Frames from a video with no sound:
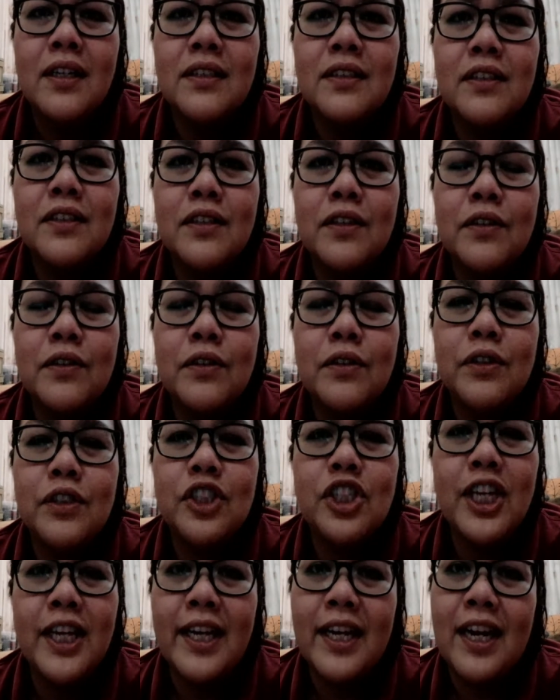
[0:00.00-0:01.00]
So
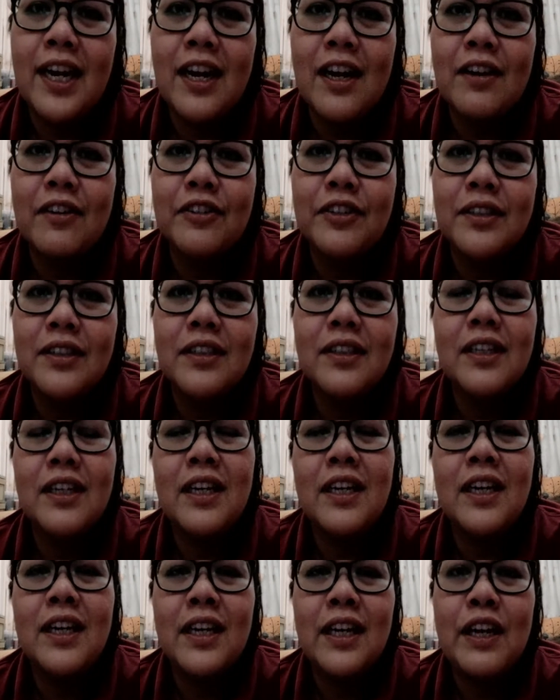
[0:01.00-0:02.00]
check it out.
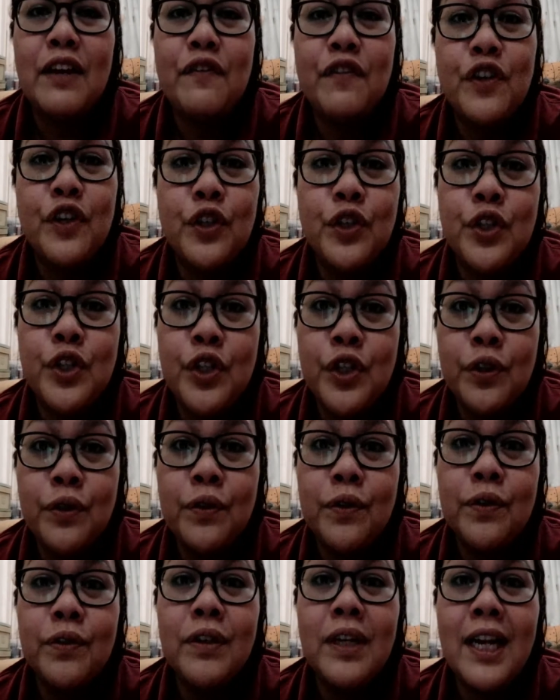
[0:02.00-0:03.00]
If you
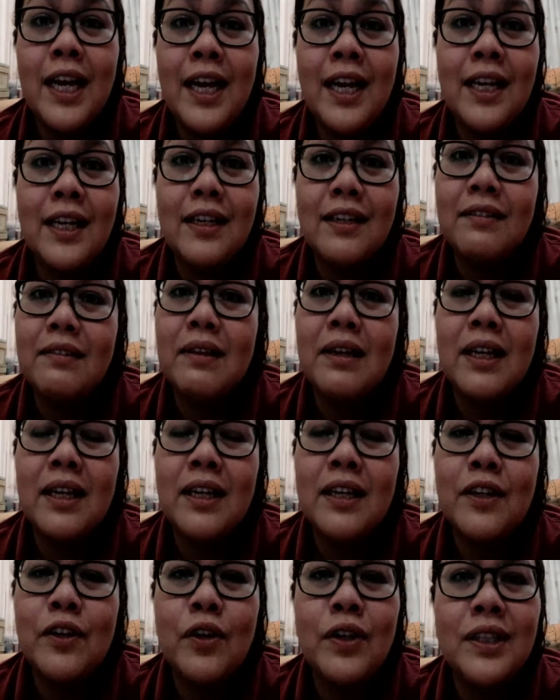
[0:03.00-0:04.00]
do like
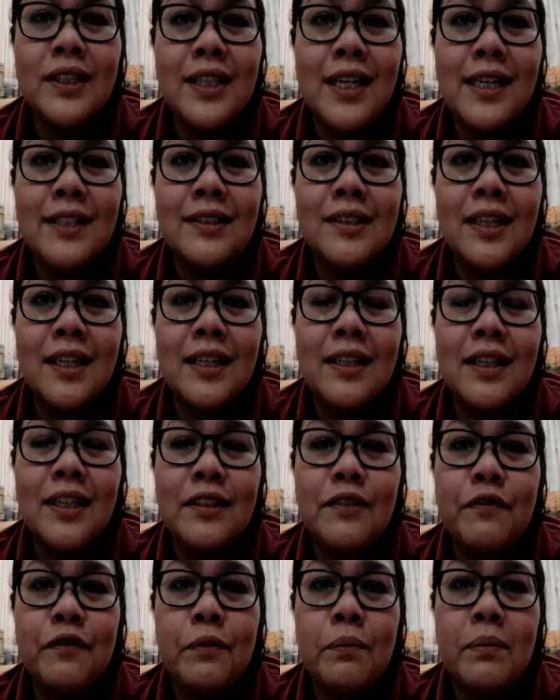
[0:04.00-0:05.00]
contents like
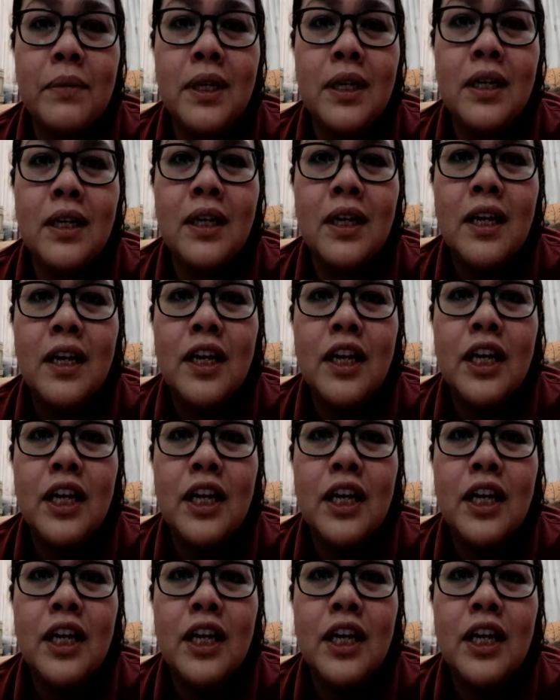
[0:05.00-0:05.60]
this from me,